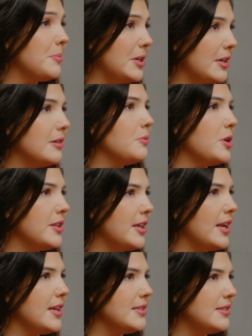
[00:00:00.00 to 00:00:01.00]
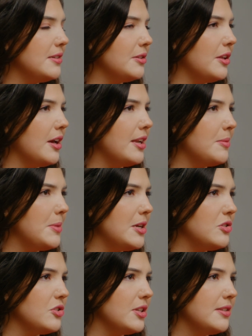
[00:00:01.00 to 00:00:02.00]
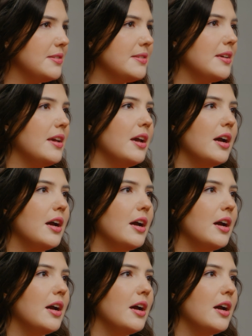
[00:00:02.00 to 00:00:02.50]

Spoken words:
a big one that I see a lot in patients.